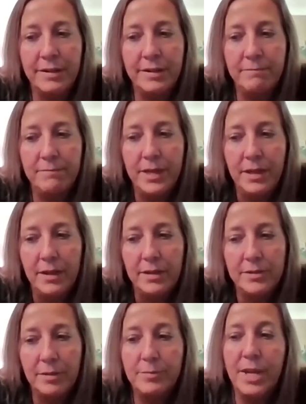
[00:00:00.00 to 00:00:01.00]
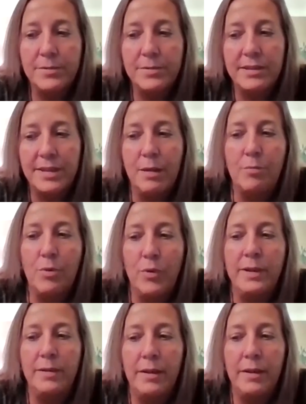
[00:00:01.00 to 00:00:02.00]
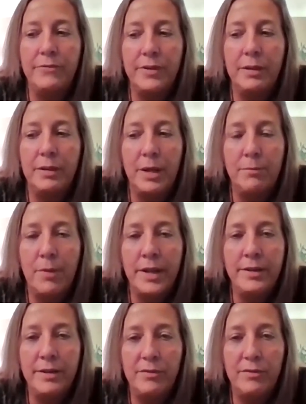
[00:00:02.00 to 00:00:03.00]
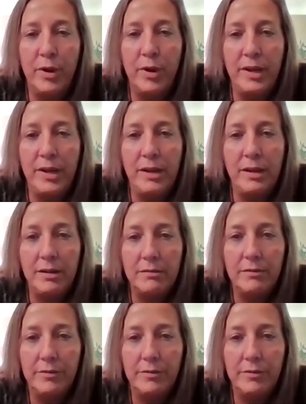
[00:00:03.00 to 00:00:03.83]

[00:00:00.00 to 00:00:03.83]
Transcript: I sometimes at that point I feel like my mind is breaking.